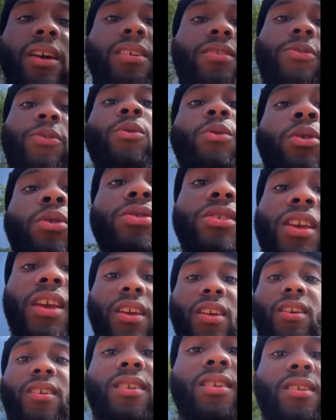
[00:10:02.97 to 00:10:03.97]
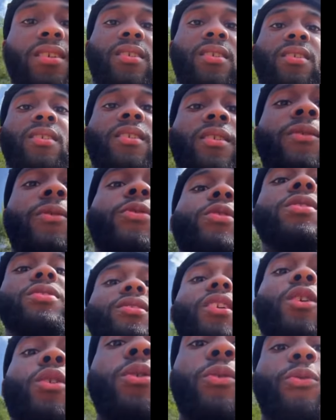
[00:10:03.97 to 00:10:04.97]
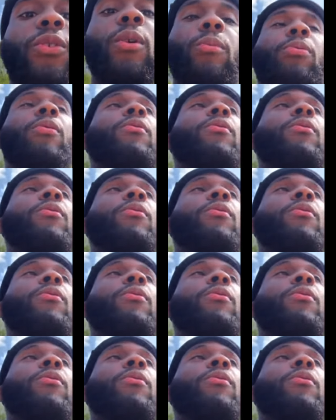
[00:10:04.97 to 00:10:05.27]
them niggas. Free Rosé. Free Stone.